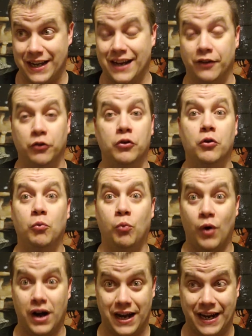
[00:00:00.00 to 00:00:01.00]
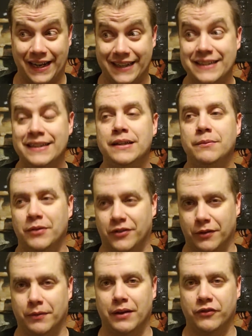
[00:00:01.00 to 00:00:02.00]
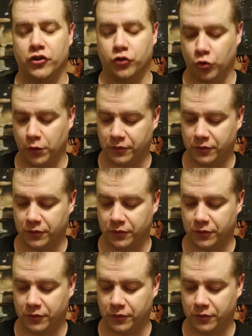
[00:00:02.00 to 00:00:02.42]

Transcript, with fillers: And I don't know why, but sometimes I screw